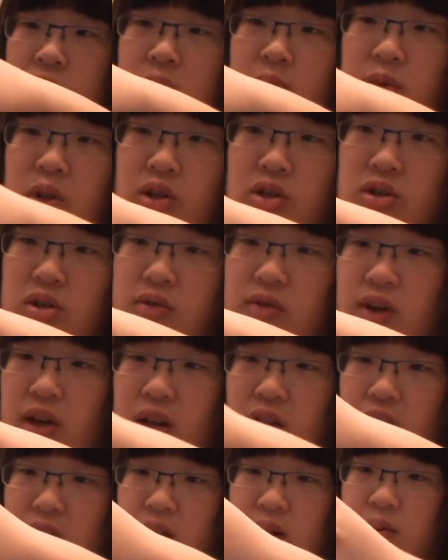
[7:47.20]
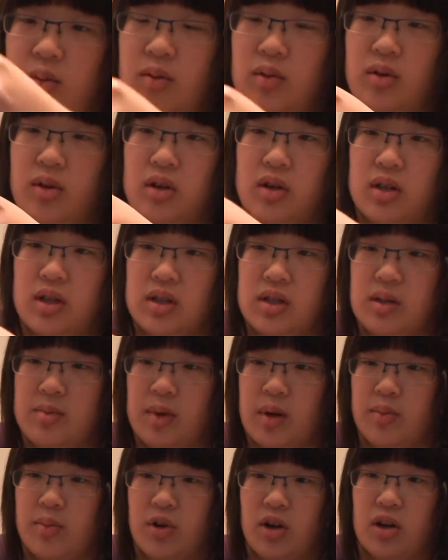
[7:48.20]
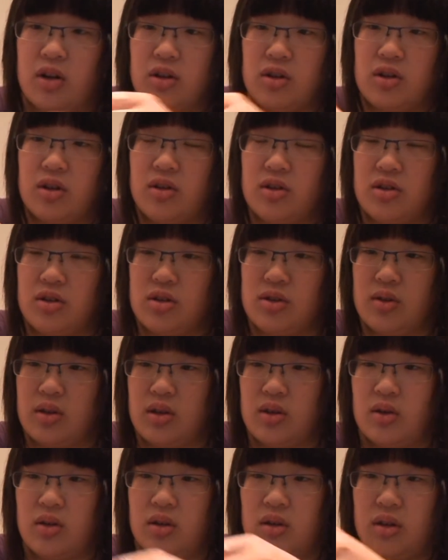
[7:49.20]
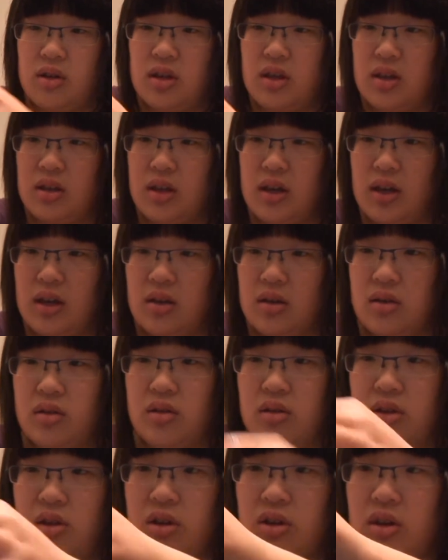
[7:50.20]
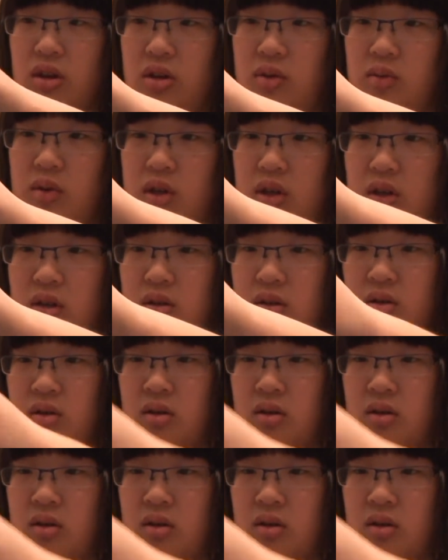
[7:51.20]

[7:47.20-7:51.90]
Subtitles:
Make sure you've got a lot of, or a decent amount of product on there so that you can get that look that you need.